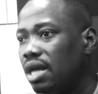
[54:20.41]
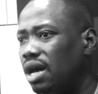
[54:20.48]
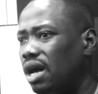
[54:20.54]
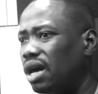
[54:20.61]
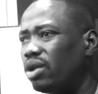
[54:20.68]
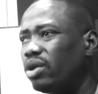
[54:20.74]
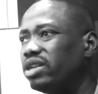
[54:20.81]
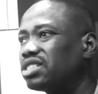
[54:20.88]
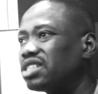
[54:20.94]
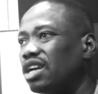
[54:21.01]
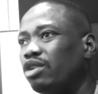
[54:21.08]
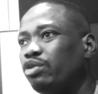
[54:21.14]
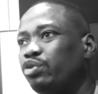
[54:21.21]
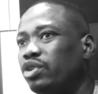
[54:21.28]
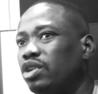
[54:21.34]
I'd already
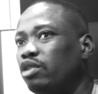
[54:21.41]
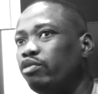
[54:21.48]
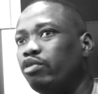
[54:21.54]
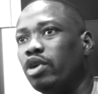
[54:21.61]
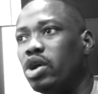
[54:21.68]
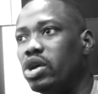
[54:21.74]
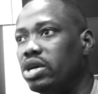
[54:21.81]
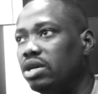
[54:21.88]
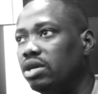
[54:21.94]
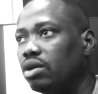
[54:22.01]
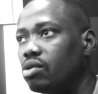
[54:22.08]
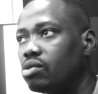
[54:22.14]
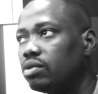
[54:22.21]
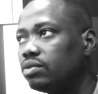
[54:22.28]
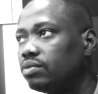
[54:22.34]
started feeling very
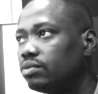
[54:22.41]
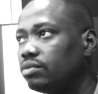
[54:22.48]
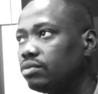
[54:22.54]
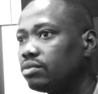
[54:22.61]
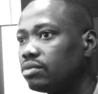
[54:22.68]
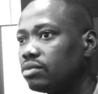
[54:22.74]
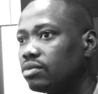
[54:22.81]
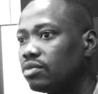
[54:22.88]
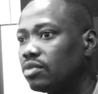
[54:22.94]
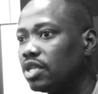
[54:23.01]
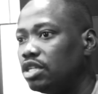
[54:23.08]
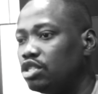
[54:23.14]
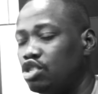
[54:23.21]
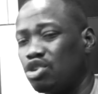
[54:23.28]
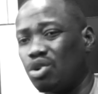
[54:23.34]

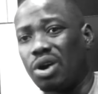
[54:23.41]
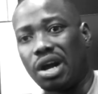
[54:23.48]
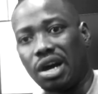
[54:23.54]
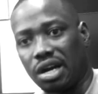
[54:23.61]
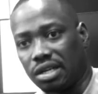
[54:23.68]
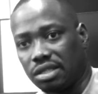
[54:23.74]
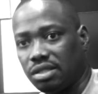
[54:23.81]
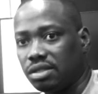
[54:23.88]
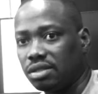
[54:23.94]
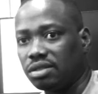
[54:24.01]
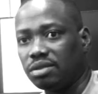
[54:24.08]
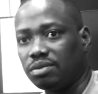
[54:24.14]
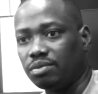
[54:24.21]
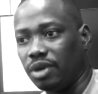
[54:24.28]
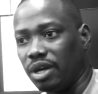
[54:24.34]
dragged
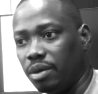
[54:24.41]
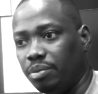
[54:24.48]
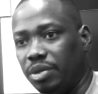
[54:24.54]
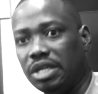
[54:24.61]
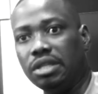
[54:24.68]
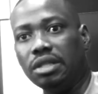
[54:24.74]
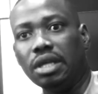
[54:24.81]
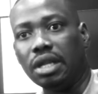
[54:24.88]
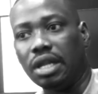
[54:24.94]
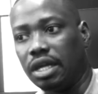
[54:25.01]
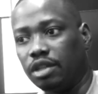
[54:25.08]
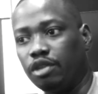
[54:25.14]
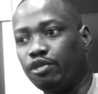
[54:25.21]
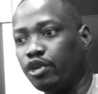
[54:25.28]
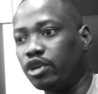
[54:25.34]
by being there. Like
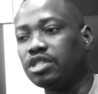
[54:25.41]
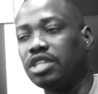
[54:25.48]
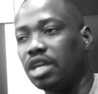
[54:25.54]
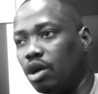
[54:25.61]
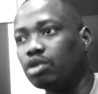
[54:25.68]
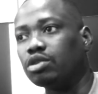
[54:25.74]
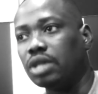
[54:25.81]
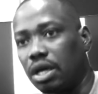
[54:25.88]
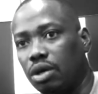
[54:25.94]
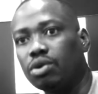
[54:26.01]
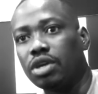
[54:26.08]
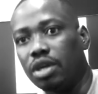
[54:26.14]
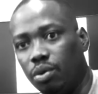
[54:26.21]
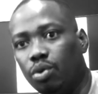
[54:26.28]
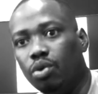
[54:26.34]
the first year, I was like,
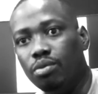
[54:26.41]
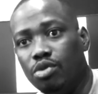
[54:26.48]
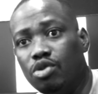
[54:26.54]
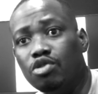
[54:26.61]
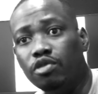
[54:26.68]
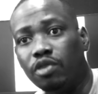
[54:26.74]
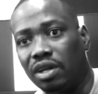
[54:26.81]
okay, we'll move.